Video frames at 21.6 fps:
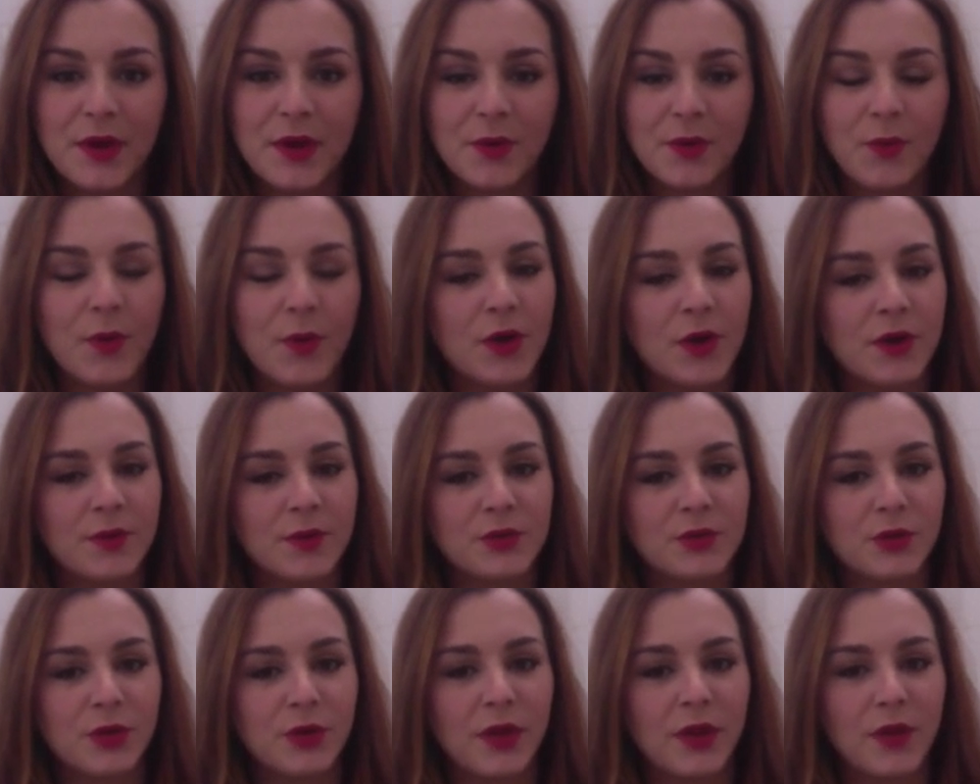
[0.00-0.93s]
welcome
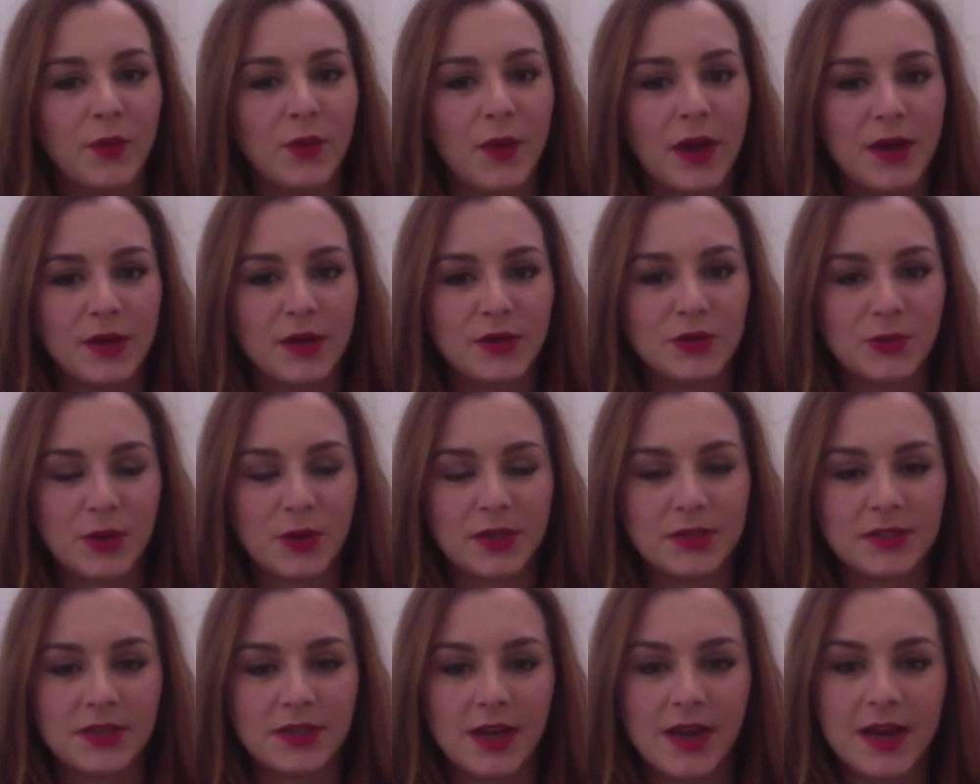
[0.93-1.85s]
to another Wet News
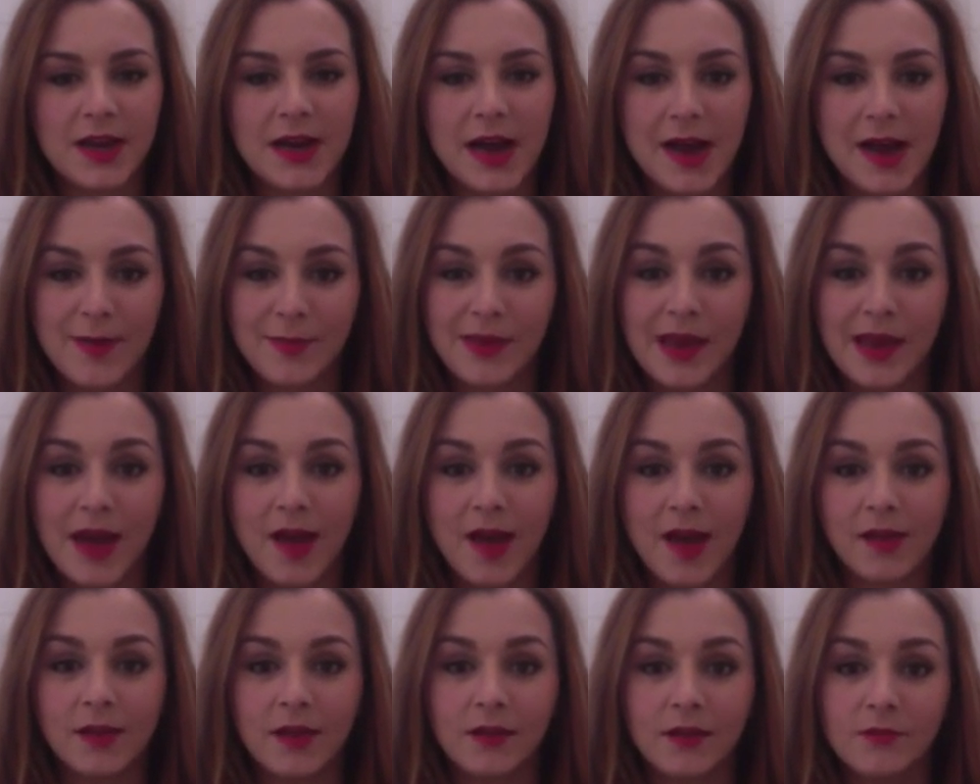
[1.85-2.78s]
Wednesday. I'm
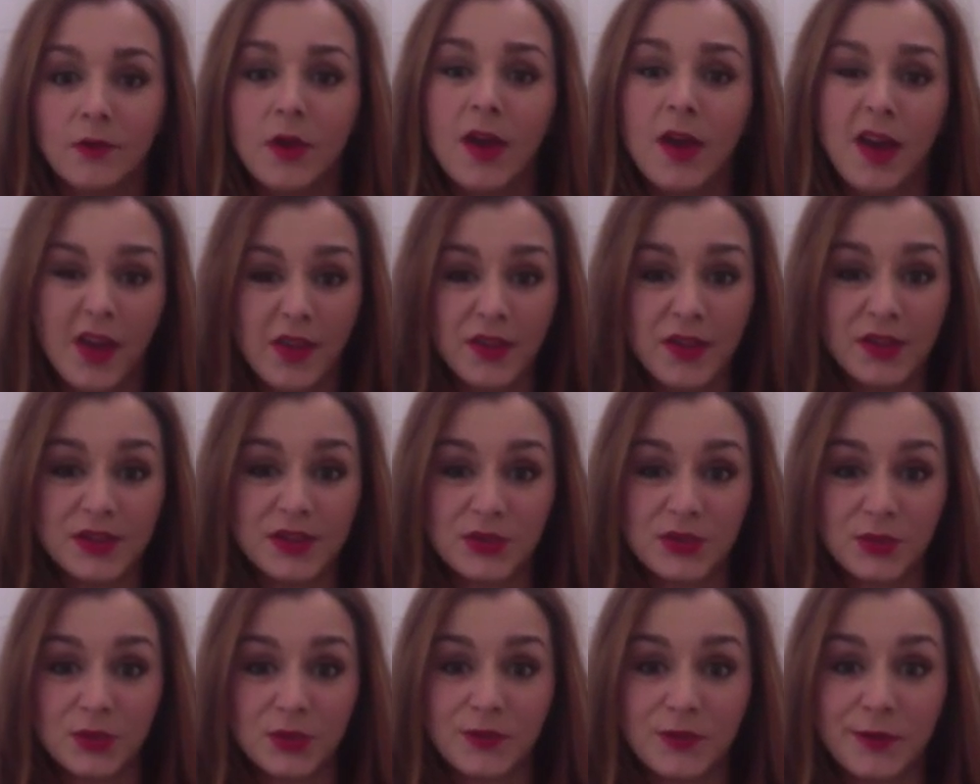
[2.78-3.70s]
Catelyn, and this is
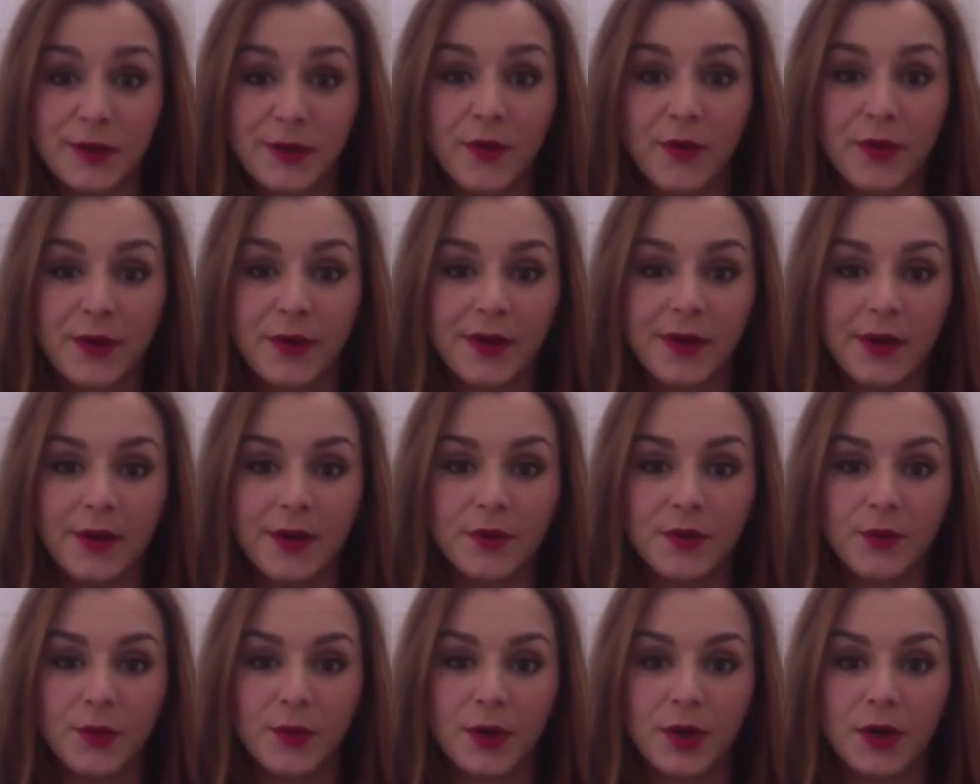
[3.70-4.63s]
what's been going on in
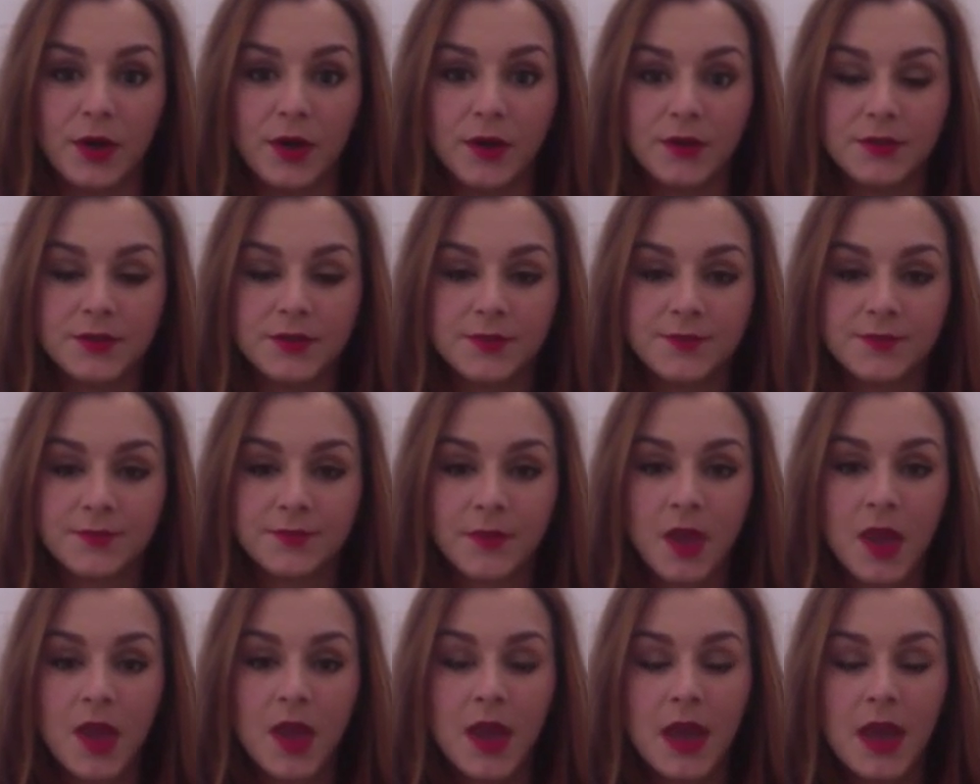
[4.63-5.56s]
the world.
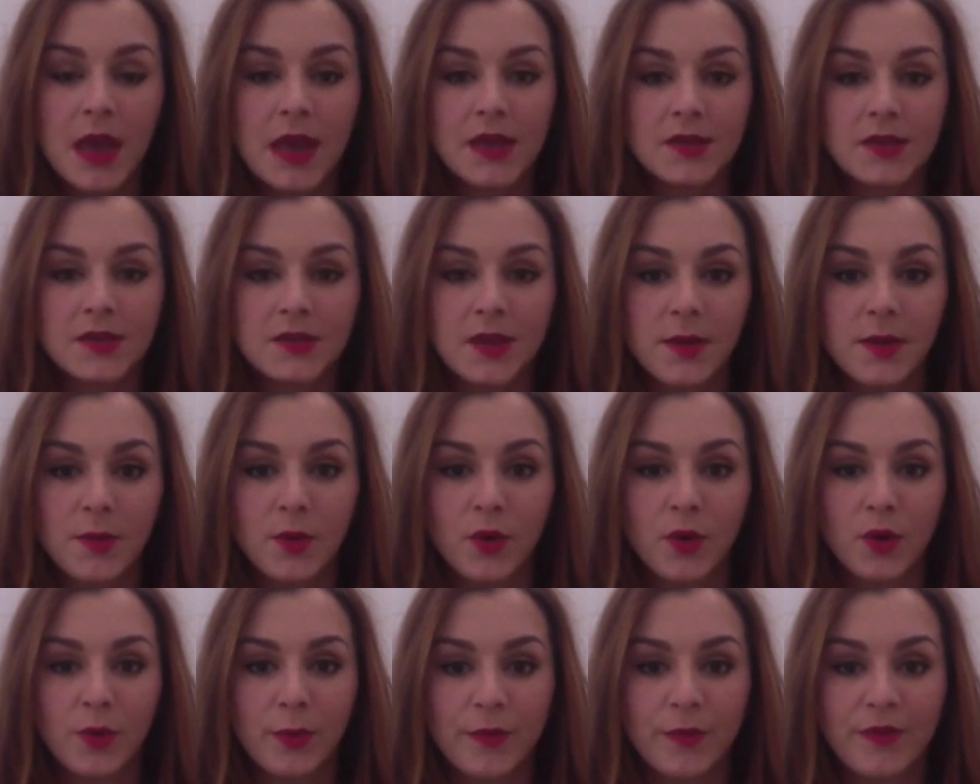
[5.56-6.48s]
A
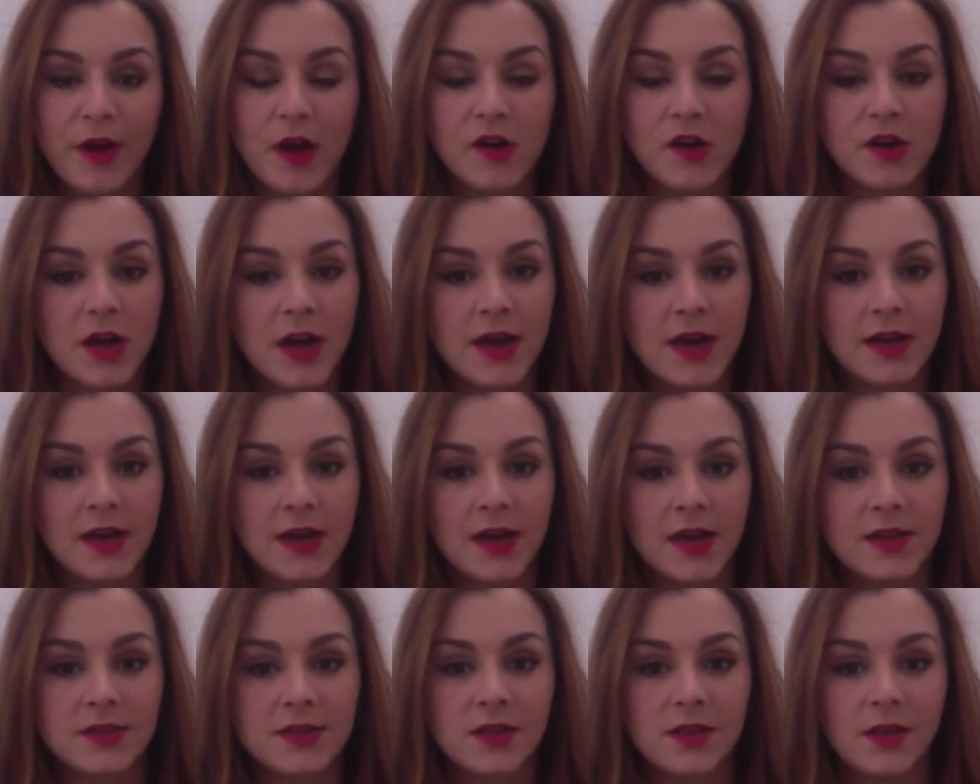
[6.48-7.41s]
subgroup of Al-Qaeda
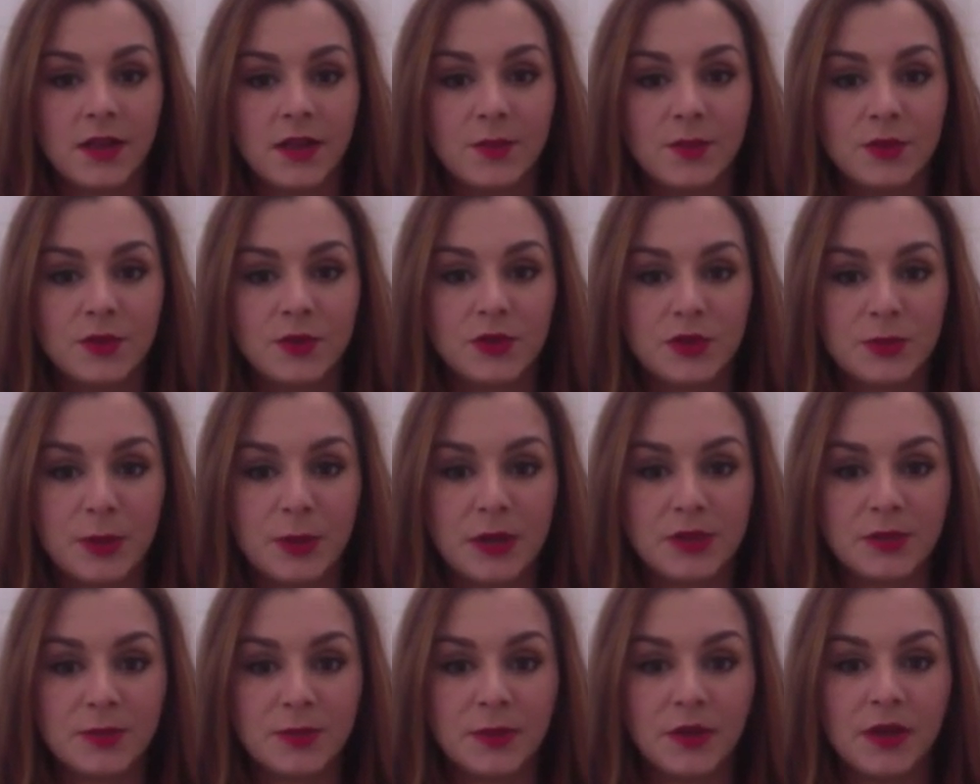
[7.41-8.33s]
has claimed
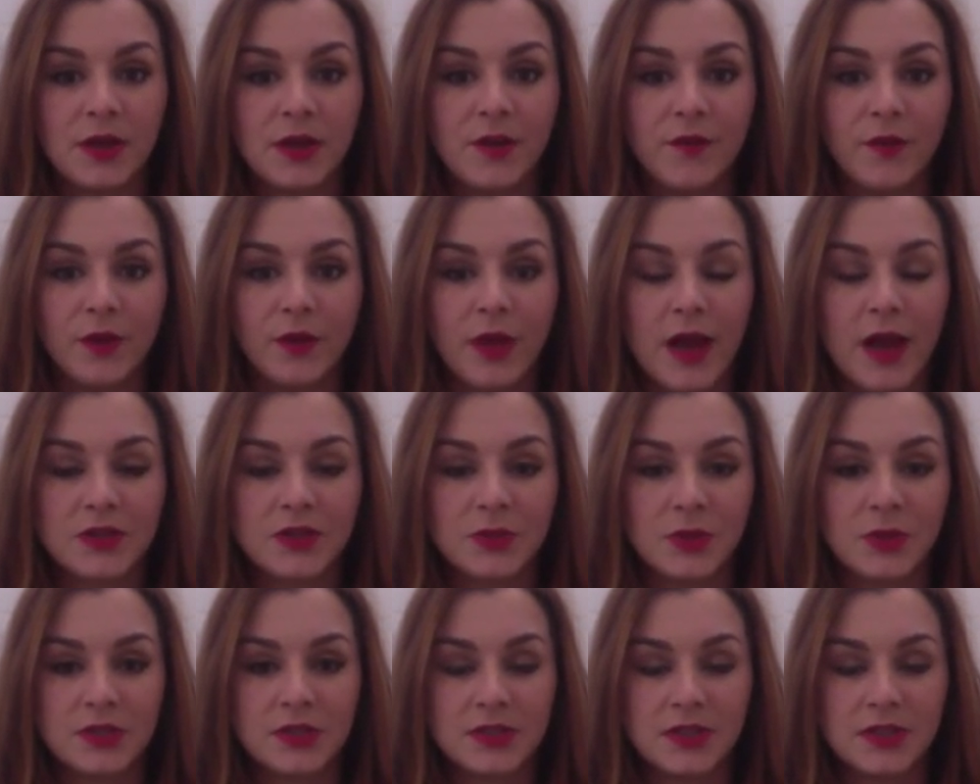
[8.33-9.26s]
responsibility for last
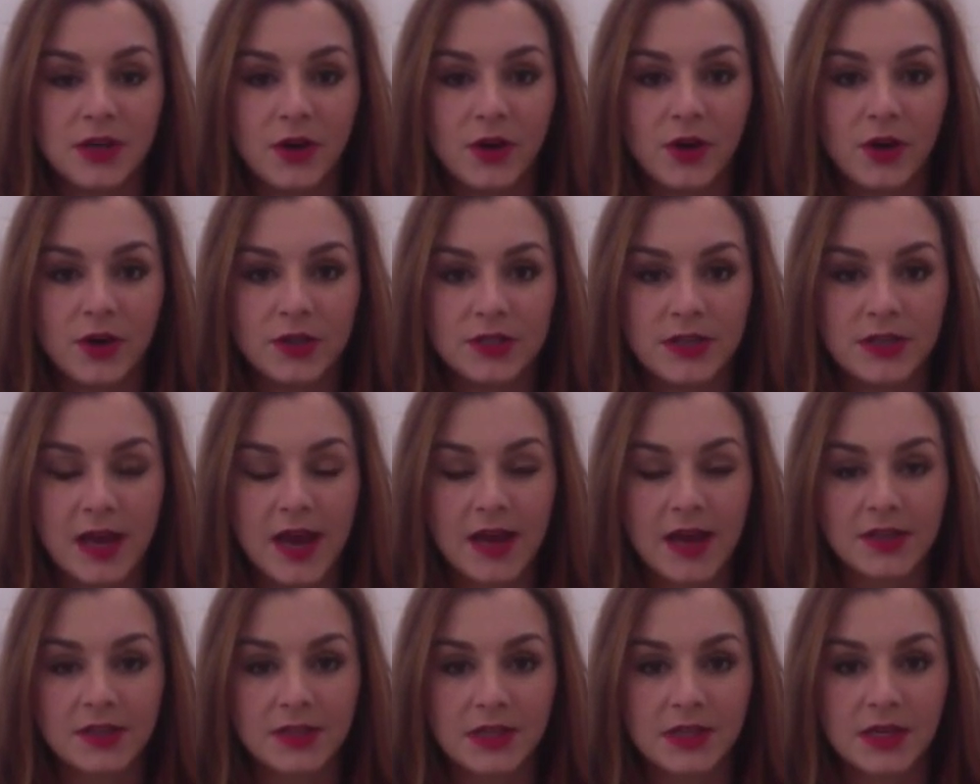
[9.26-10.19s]
week's terror
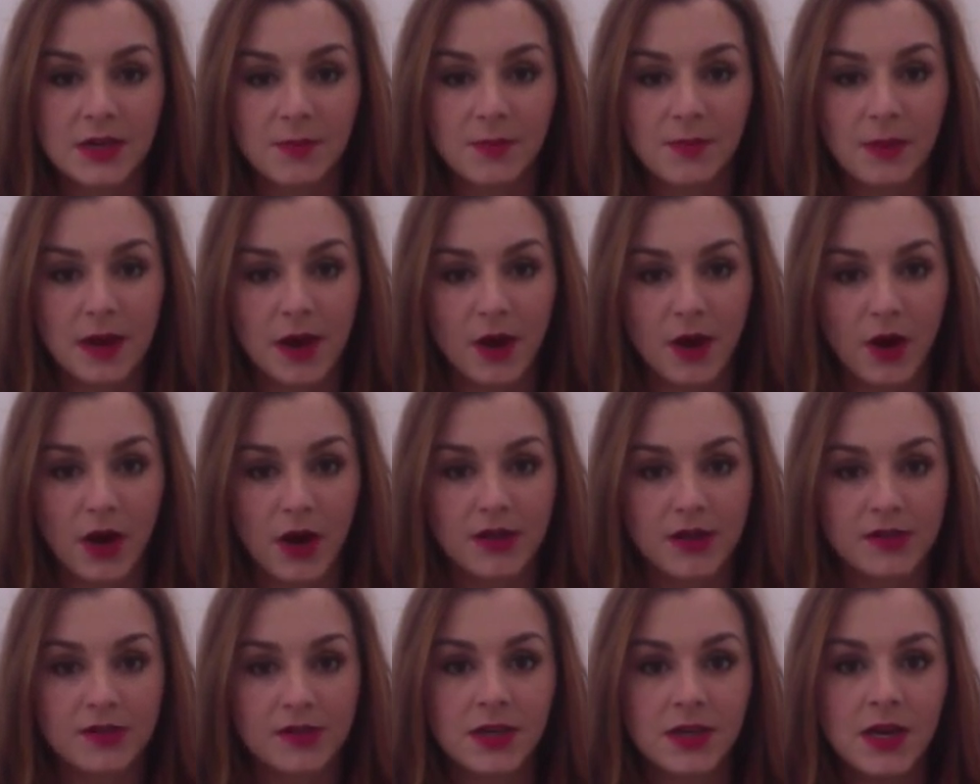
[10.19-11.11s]
attacks in
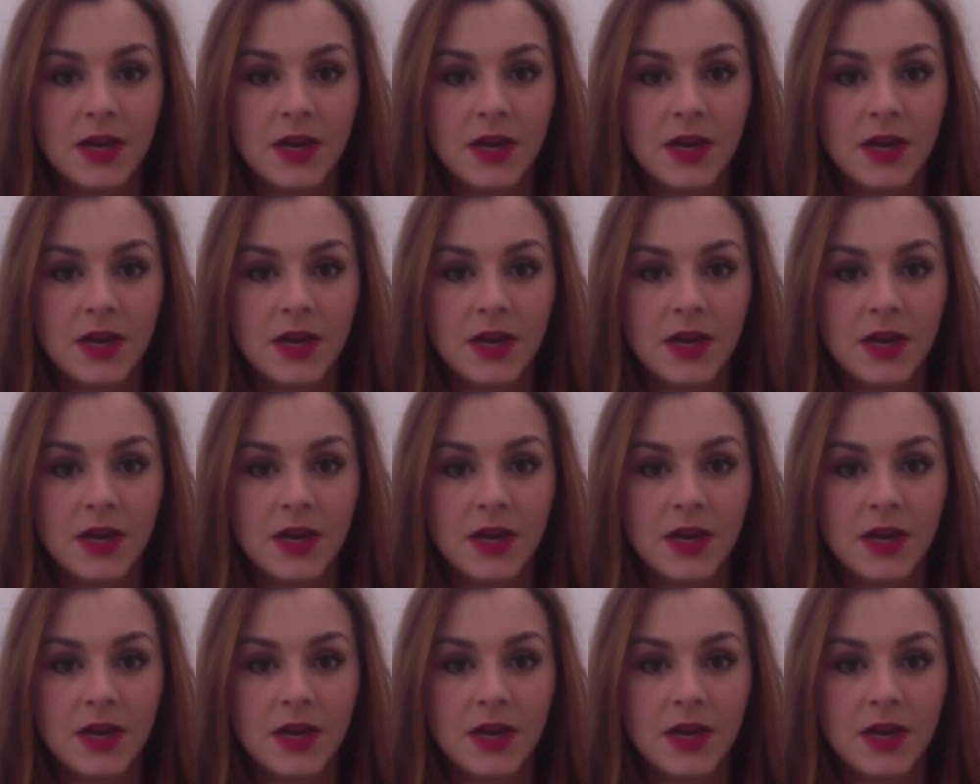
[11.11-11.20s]
Paris.